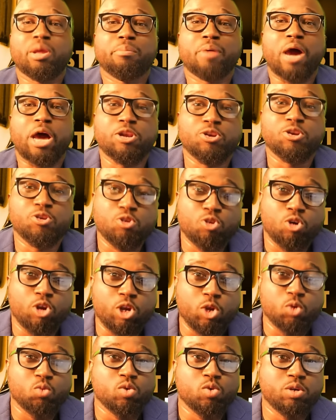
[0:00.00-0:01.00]
about
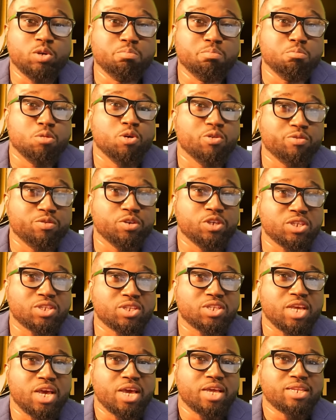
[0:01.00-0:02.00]
Nollywood
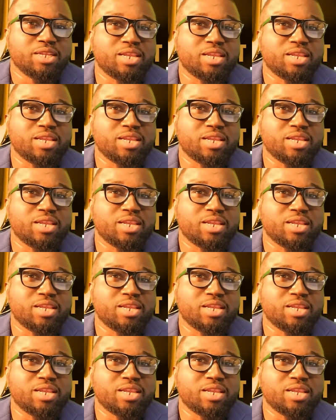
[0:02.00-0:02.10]
movies